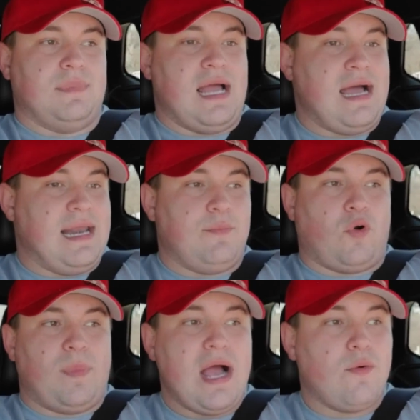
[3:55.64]
Adding
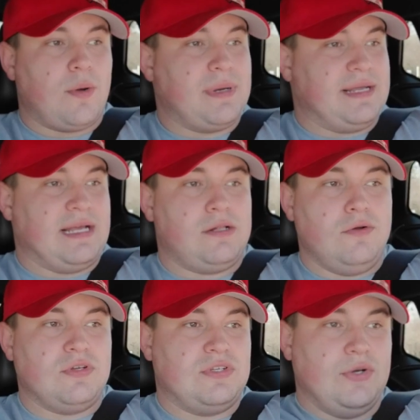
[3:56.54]
more power, I'm going to get
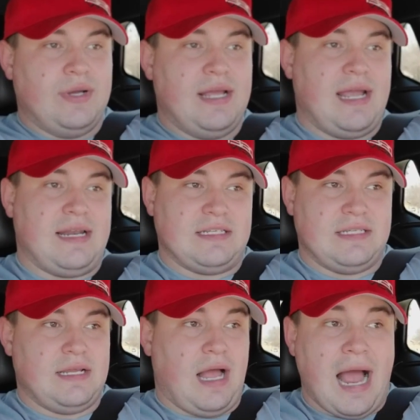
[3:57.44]
closer to it, and
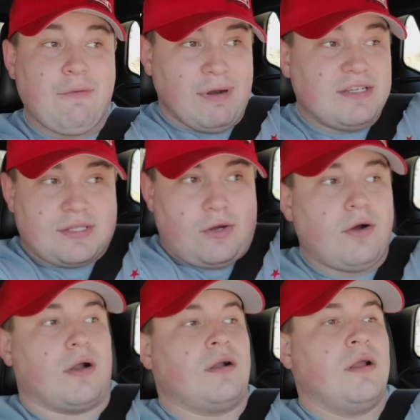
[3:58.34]
as I race the
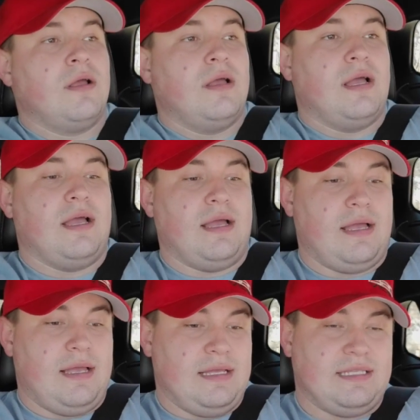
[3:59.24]
car,
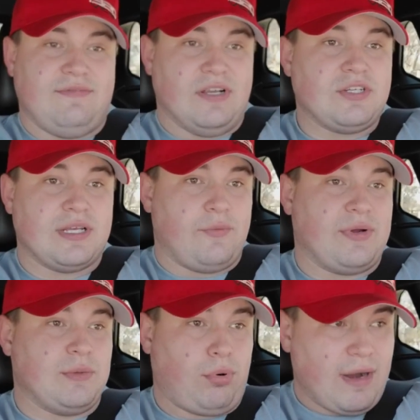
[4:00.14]
it's eventually
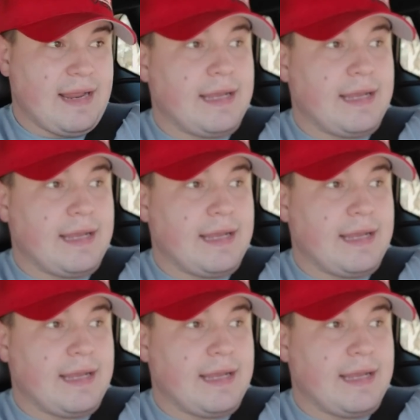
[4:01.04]
going to break,